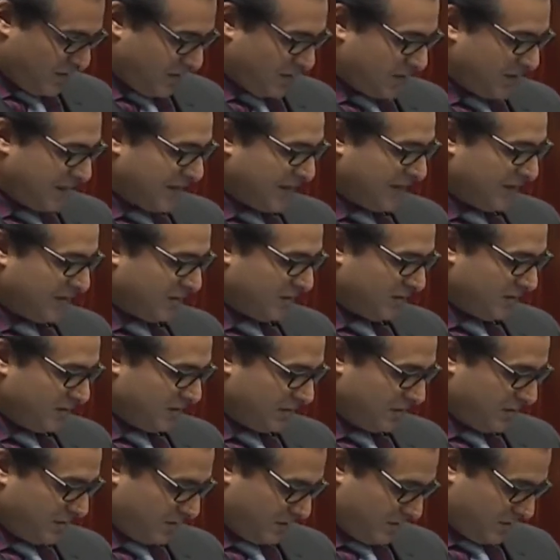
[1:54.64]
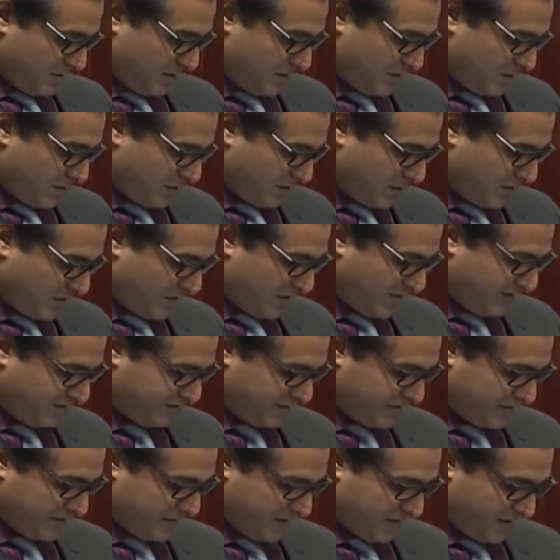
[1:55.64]
Now, local
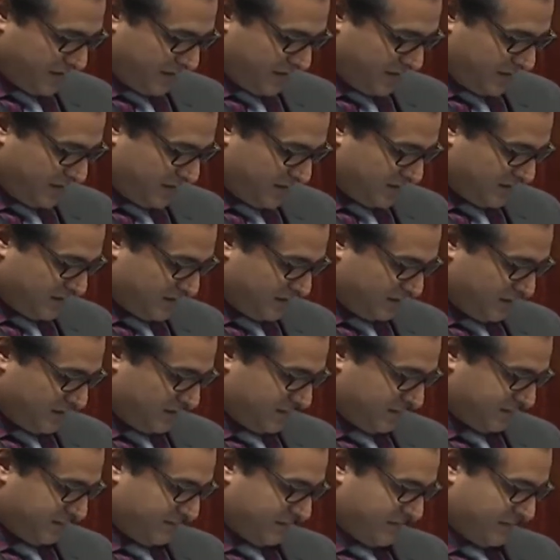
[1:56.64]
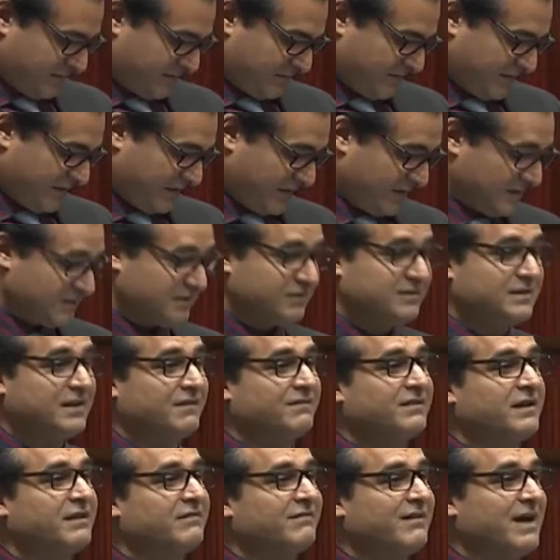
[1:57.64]
government is
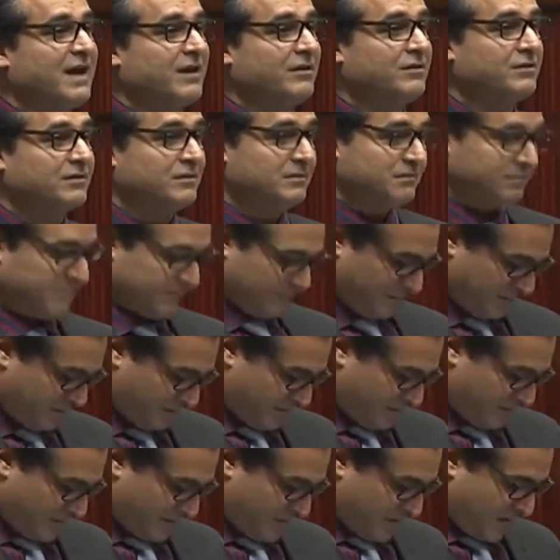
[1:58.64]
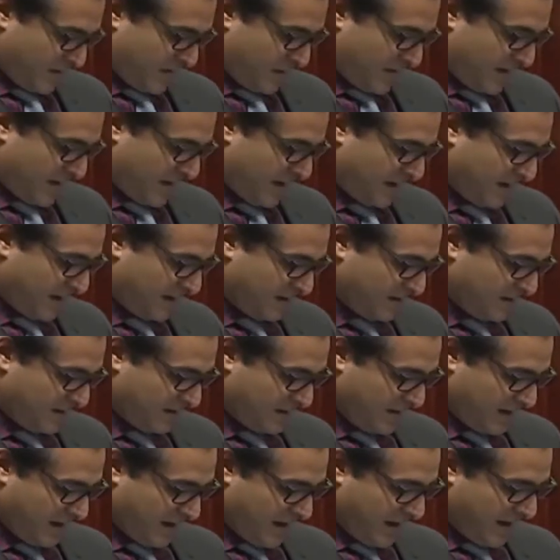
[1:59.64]
definitely valued, and
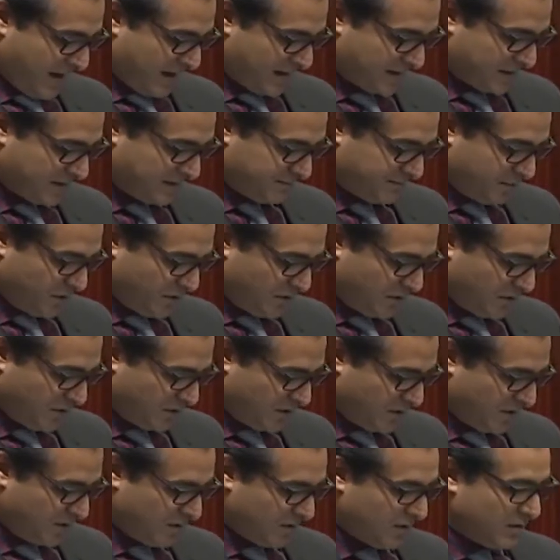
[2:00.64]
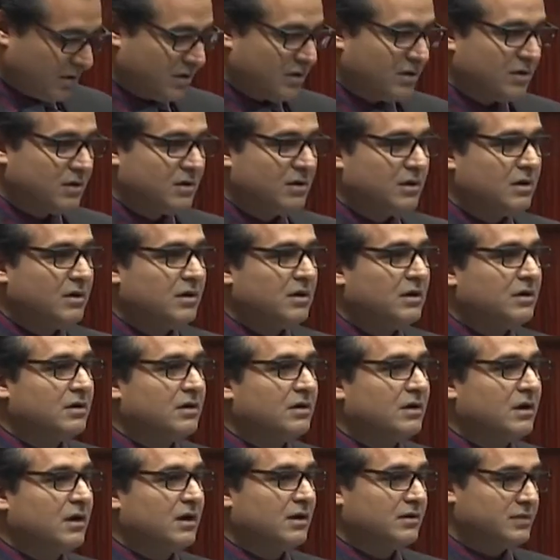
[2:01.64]
as per
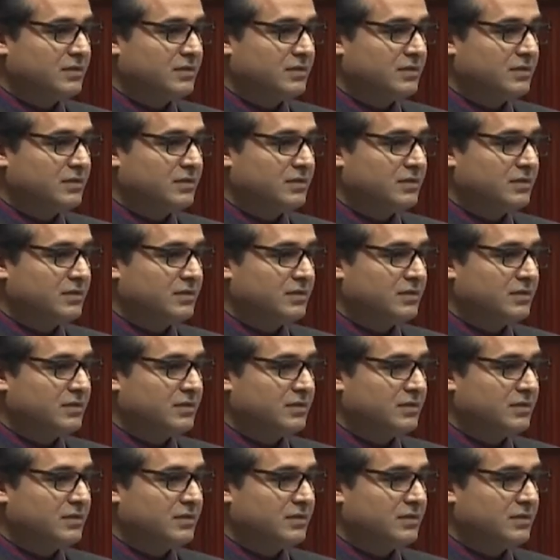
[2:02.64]
a